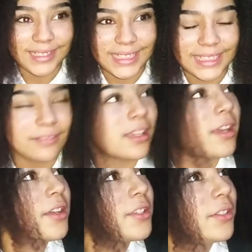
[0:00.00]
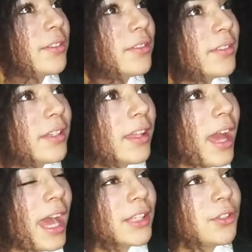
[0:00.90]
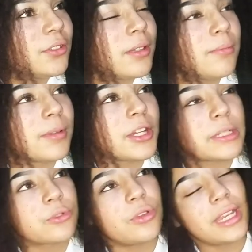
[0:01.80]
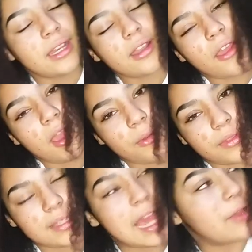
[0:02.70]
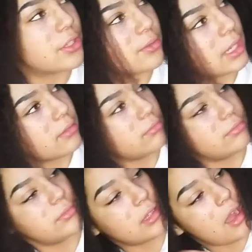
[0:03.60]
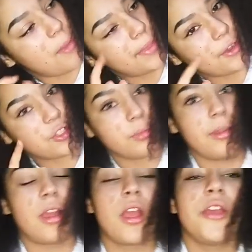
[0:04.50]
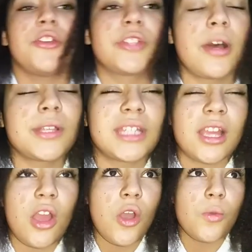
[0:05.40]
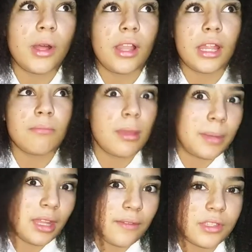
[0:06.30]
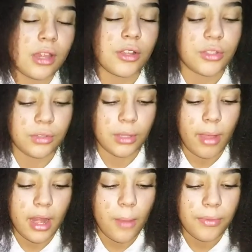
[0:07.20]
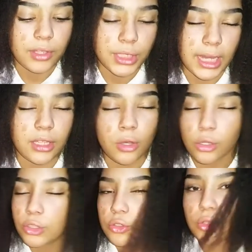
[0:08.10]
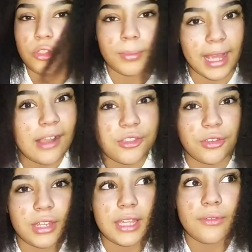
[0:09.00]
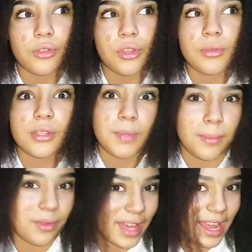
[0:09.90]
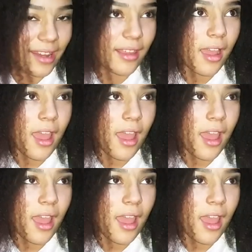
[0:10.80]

Yeah. So I told him because he was going in and out of this house. It was like up there somewhere. So I was like, oh well, maybe he lives there. So they went up and they checked. They knocked on the door. Nobody answered, even though there was people in.